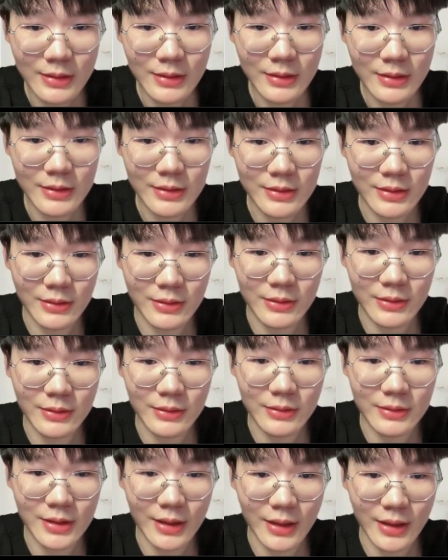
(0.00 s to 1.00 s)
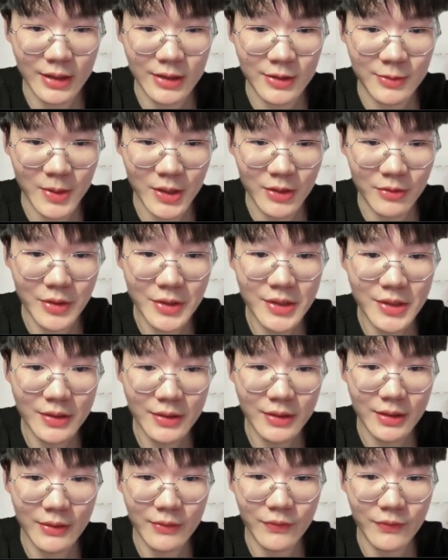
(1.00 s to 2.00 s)
So the
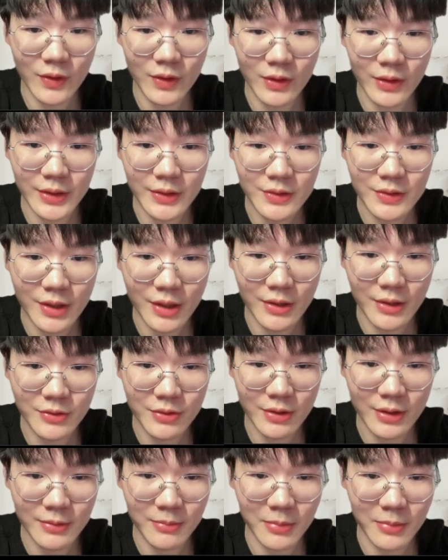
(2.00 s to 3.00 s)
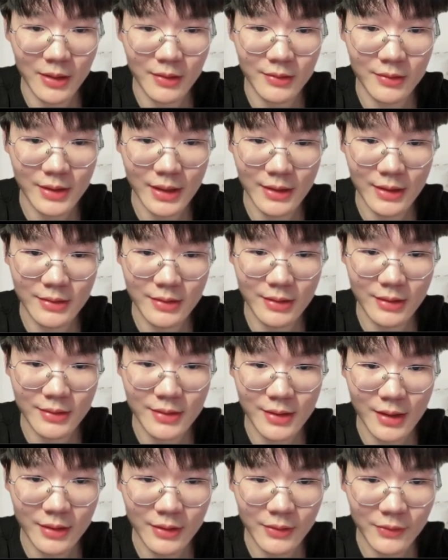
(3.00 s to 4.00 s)
expiration date for each contract month is the
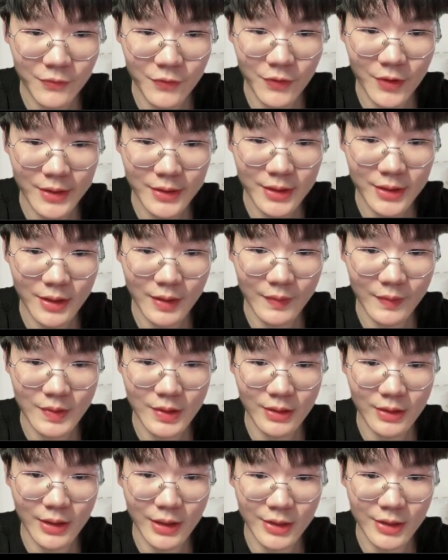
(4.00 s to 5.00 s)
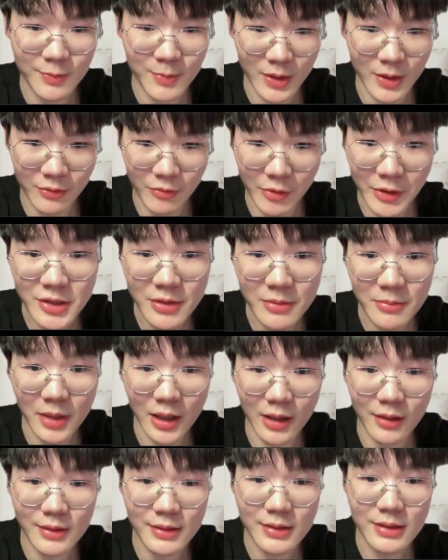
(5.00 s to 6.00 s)
second Friday of the expiration
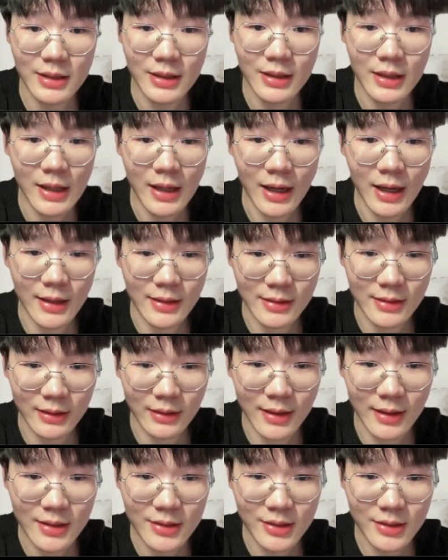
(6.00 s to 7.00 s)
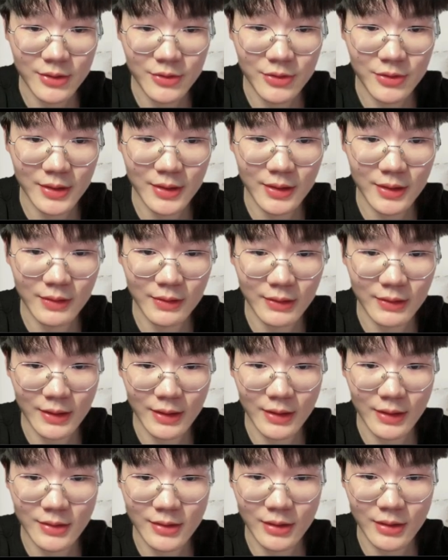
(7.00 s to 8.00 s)
month, and the last trading day
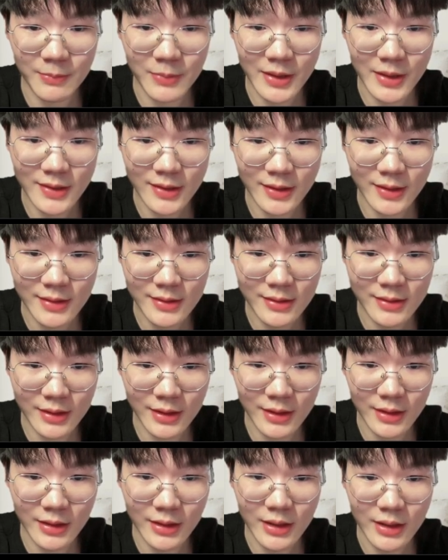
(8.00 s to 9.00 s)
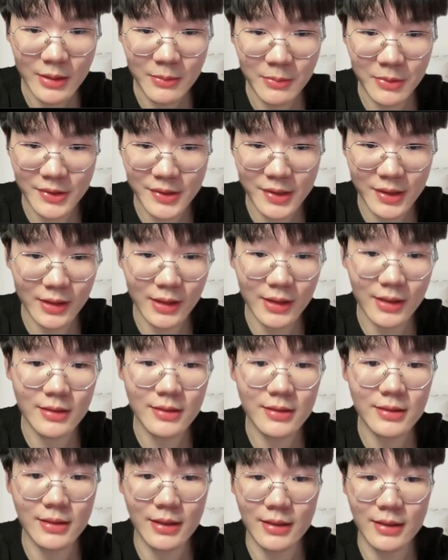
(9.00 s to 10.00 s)
is a business day
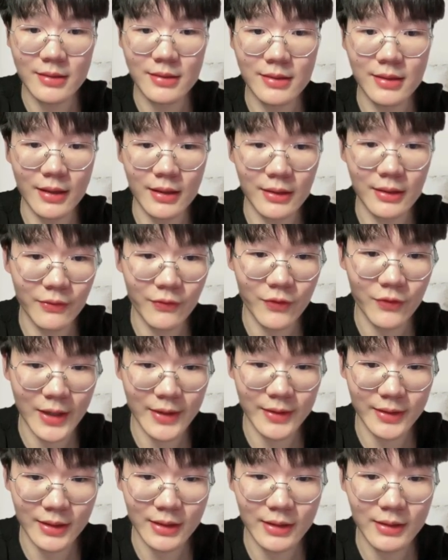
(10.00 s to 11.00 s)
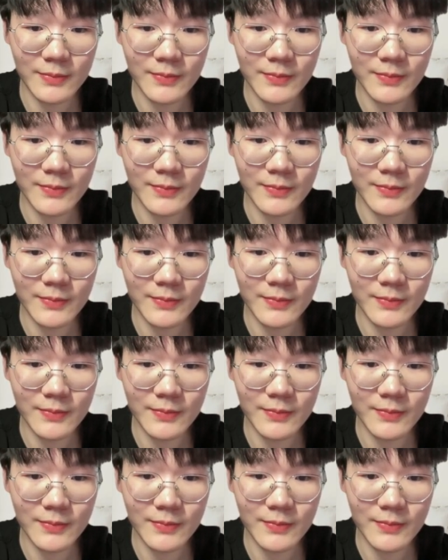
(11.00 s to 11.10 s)
preceding this second Friday.